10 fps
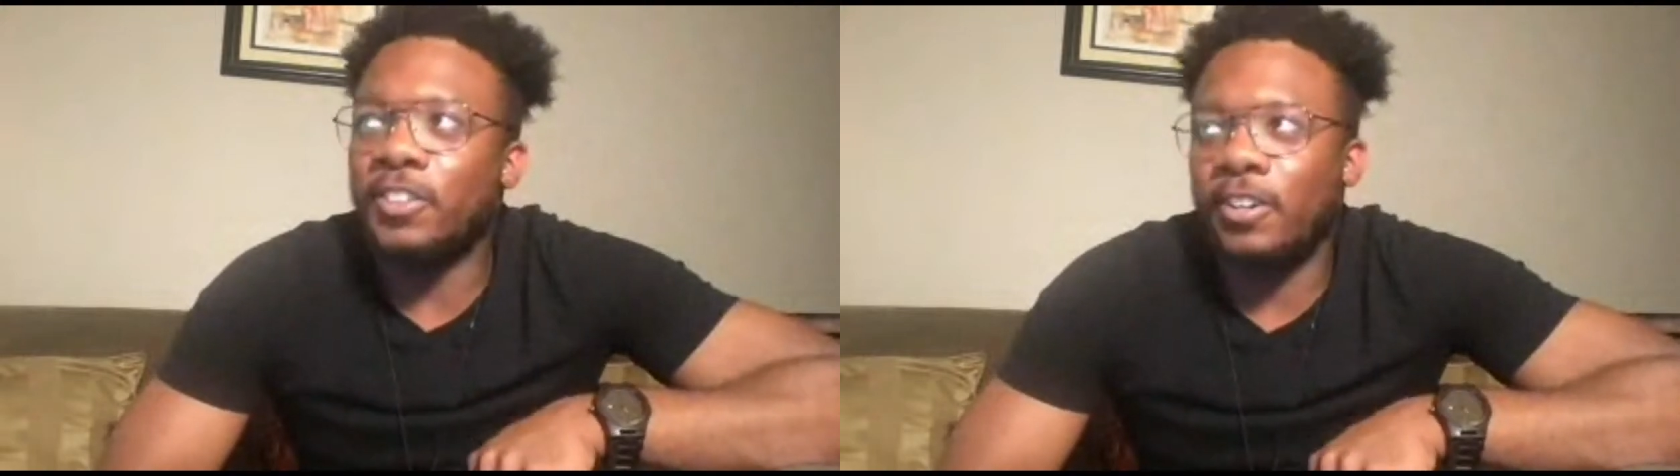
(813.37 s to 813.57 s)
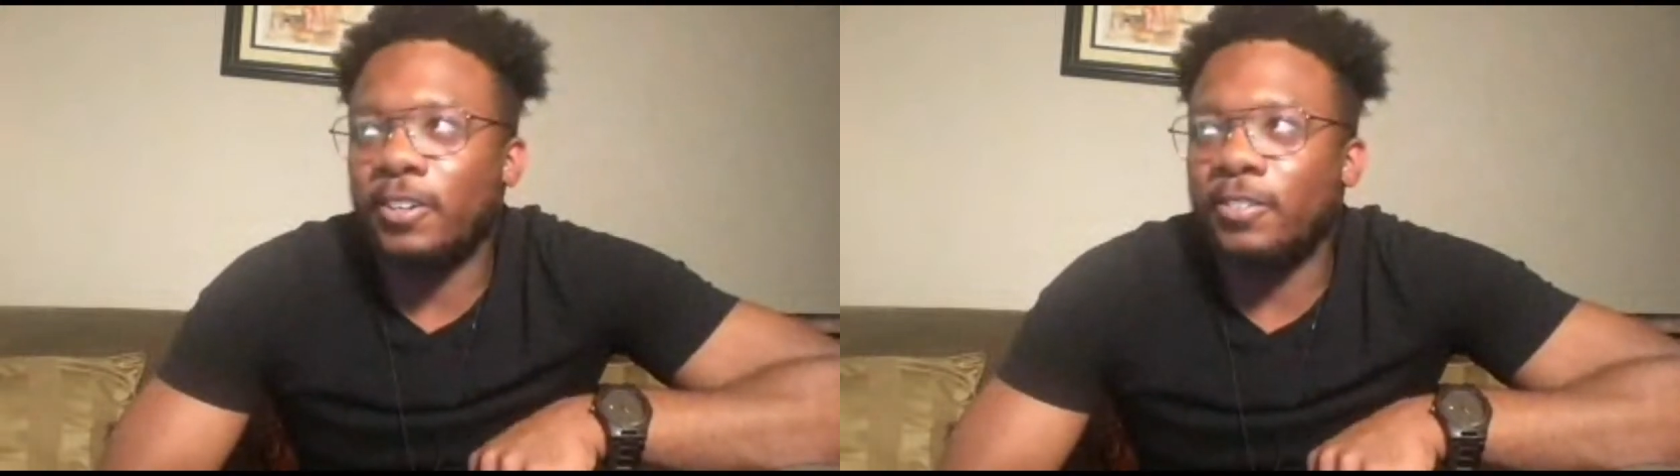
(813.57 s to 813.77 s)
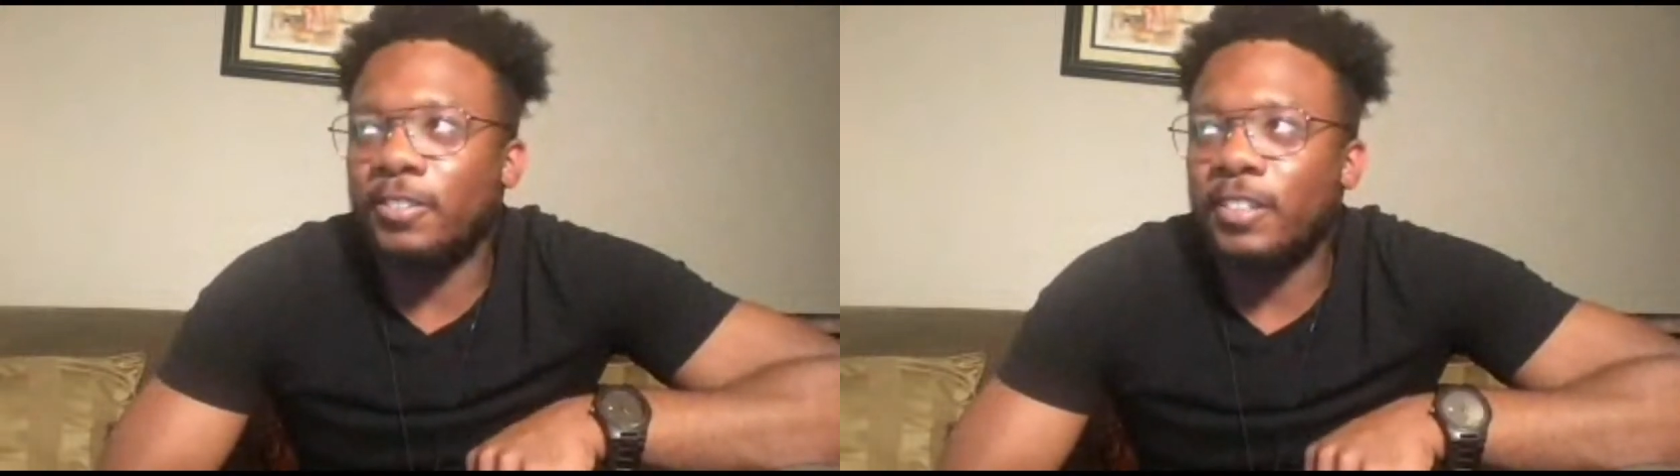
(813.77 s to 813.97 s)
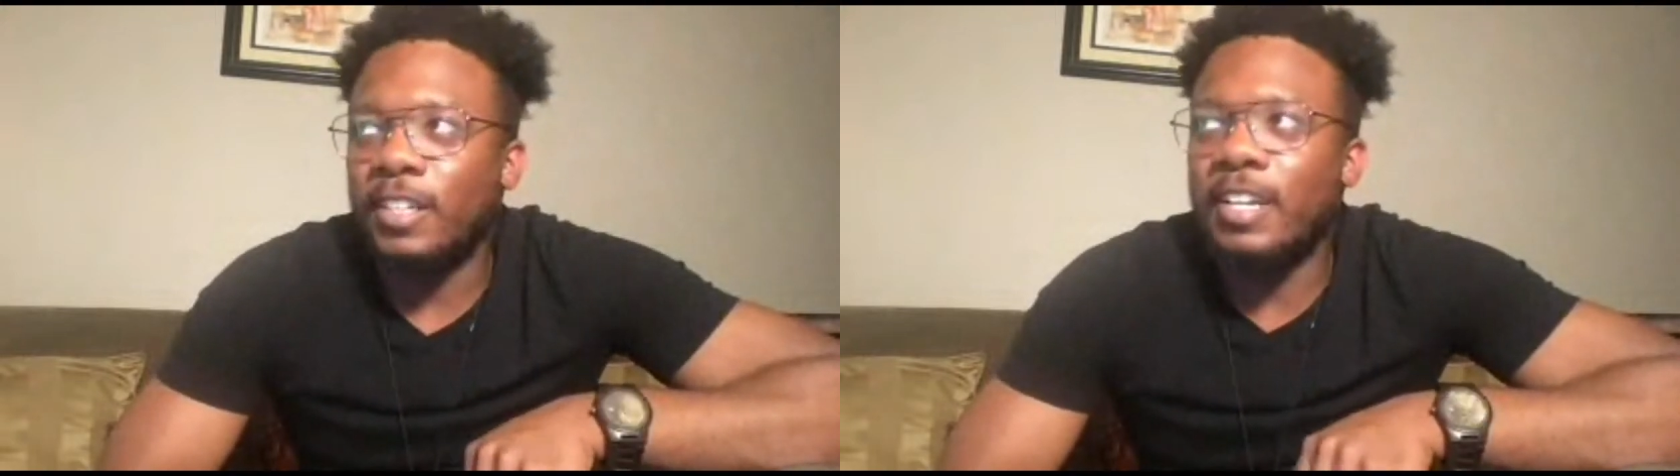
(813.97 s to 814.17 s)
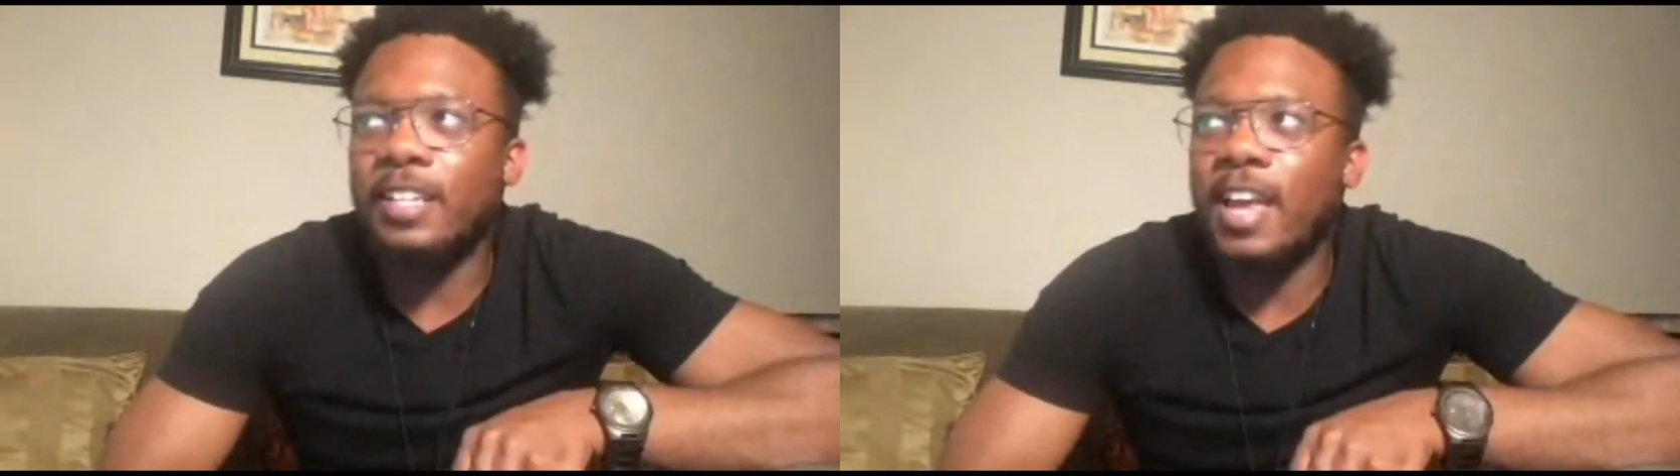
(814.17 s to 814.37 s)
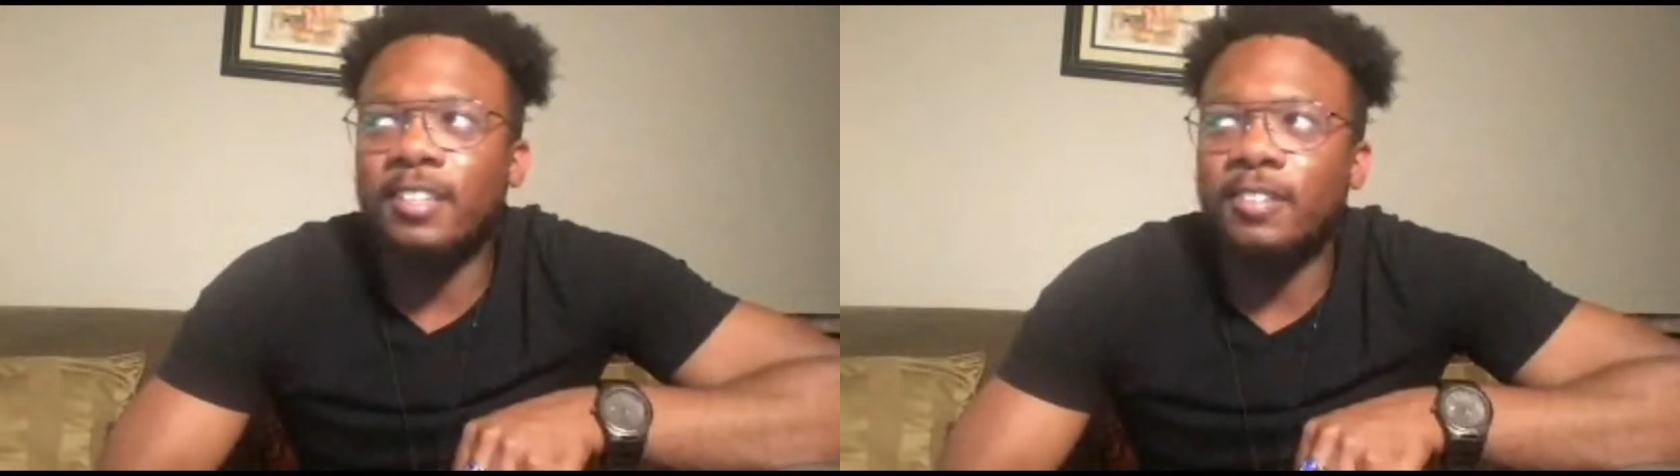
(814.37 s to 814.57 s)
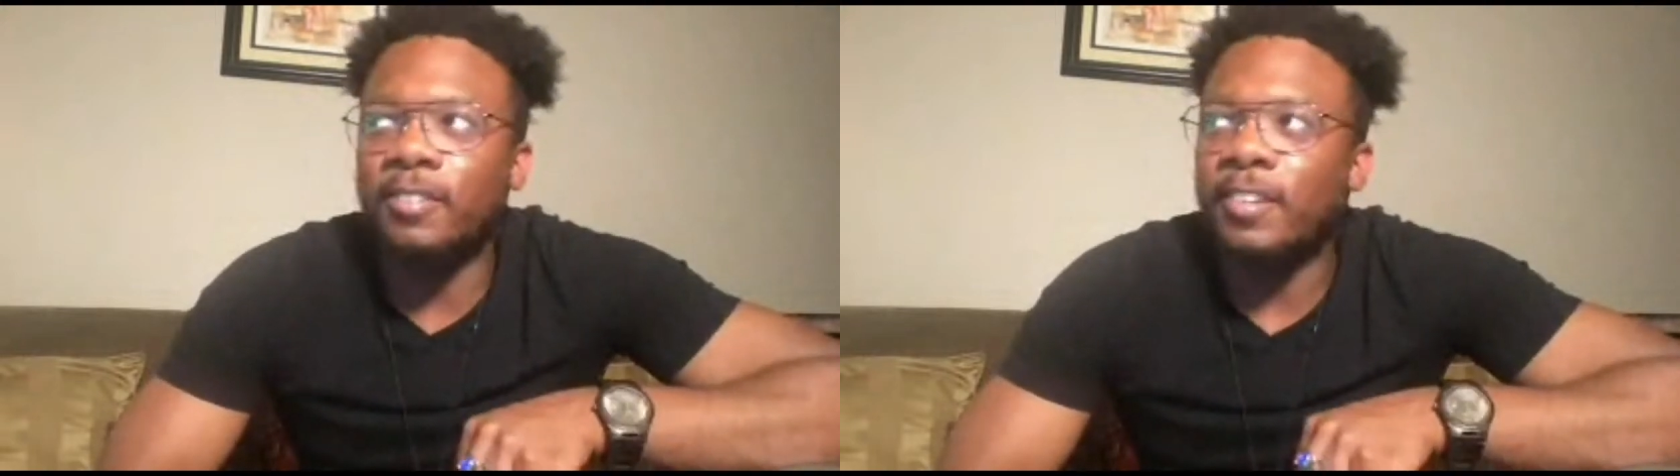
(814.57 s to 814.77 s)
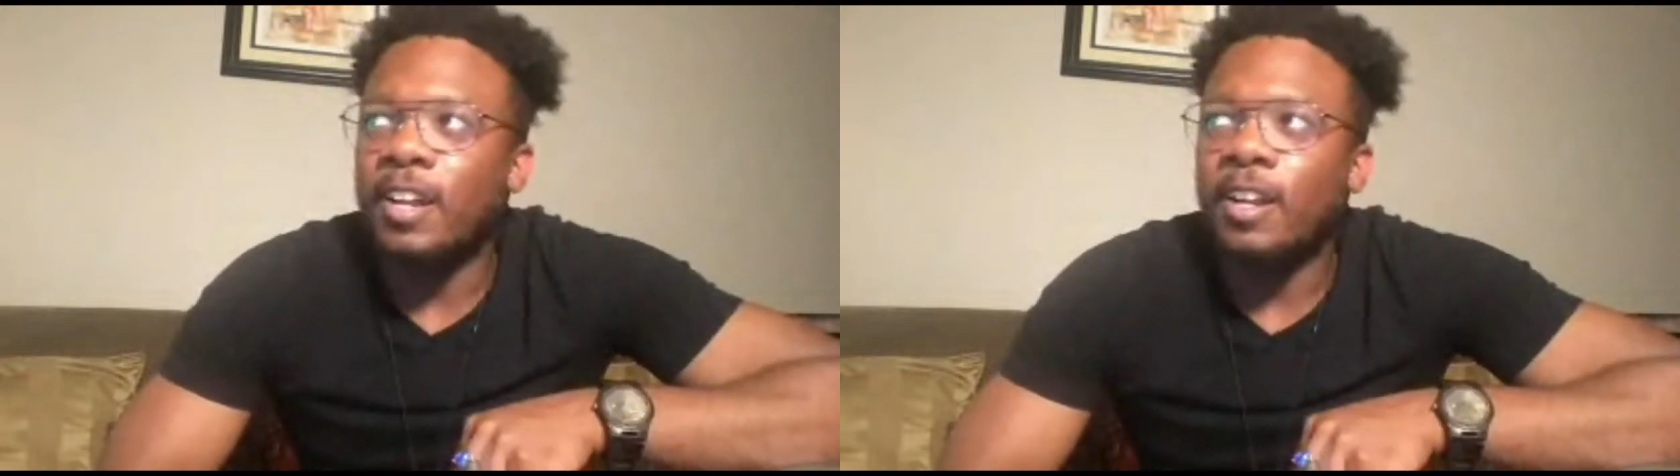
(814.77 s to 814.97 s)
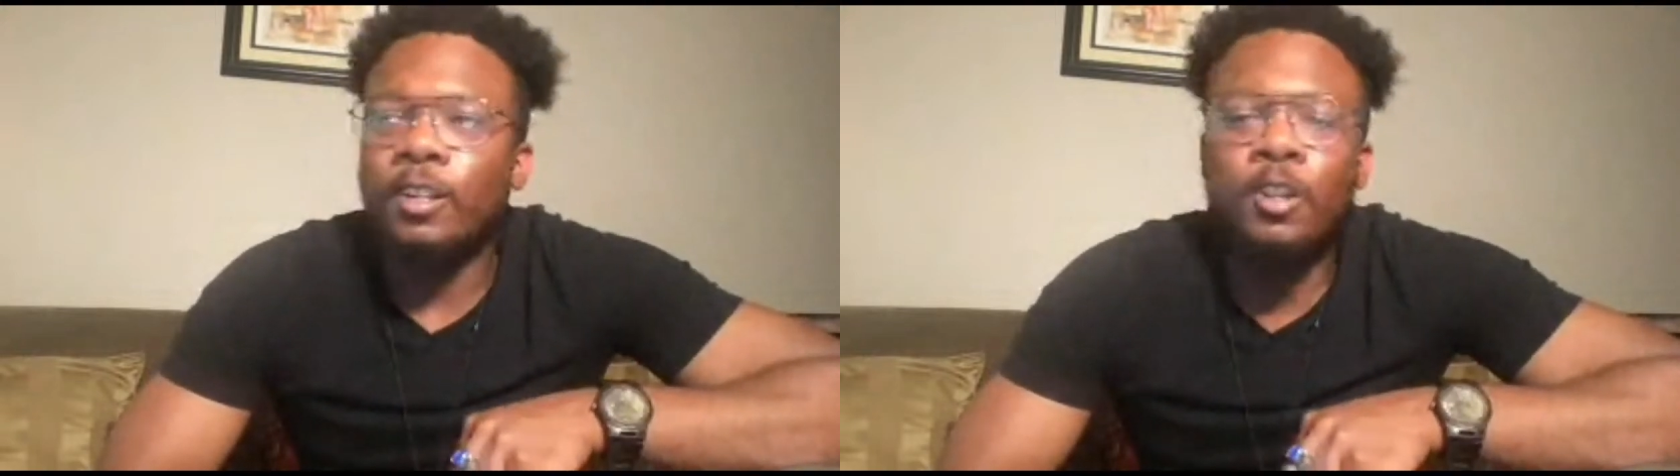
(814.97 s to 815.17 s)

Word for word: And that's loaded question.